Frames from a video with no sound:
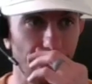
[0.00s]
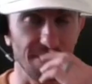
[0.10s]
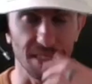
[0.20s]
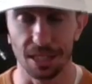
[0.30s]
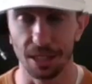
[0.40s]
I
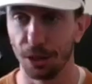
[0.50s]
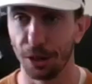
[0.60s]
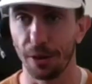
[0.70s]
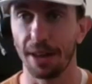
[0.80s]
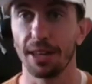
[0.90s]
still
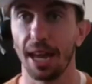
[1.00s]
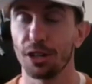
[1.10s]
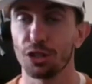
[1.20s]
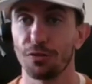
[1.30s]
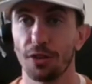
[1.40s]
don't have the
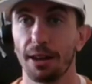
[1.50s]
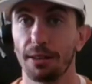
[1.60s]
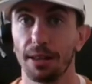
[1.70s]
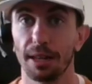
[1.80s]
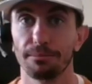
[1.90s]
answer for how to
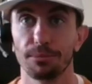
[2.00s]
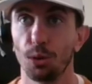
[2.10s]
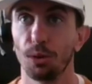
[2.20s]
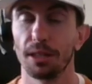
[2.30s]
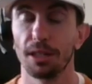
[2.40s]
like
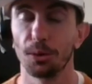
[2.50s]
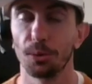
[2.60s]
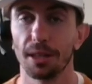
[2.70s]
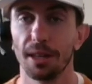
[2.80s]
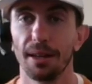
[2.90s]
totally deal
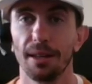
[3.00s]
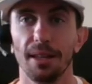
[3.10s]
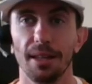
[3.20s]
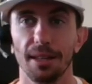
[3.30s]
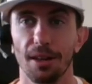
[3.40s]
with that.
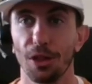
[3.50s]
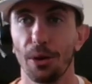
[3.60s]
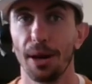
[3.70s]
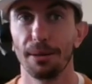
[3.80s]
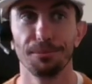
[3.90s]

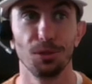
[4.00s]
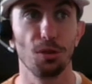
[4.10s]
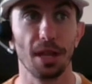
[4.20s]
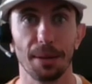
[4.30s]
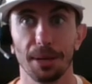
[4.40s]
Although I do
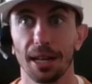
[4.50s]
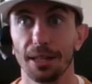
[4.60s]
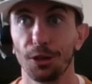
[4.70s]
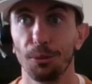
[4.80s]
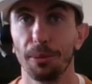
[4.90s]
think I'm getting
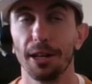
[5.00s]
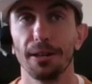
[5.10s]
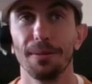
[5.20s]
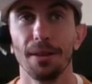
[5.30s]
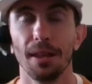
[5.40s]
a little bit.
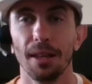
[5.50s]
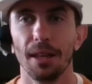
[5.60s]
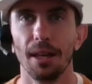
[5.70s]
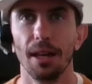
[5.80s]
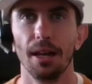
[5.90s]

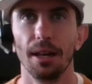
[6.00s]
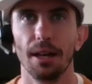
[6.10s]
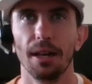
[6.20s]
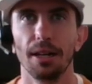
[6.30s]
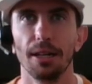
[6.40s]

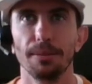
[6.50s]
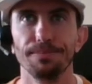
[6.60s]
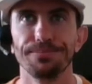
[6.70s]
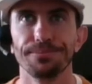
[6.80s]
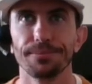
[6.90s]

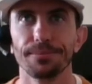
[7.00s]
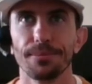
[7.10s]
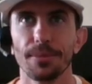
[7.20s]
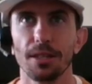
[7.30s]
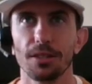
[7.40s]
Um,
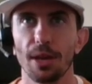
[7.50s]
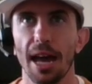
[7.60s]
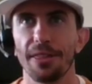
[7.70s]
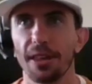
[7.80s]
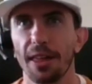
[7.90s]
so
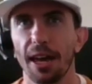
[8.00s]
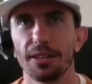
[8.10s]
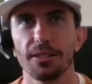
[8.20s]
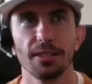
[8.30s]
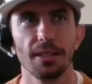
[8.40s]
yeah, I think
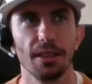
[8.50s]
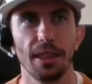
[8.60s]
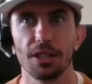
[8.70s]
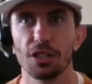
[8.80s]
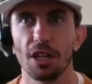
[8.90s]
that's,
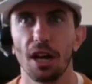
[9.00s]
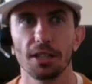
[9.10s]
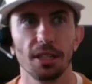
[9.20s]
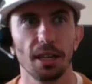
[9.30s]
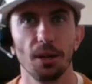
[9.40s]
that's
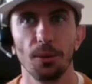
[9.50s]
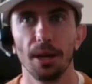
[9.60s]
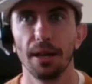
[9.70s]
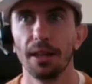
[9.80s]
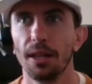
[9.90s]
toxic in a
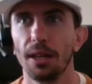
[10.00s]
way.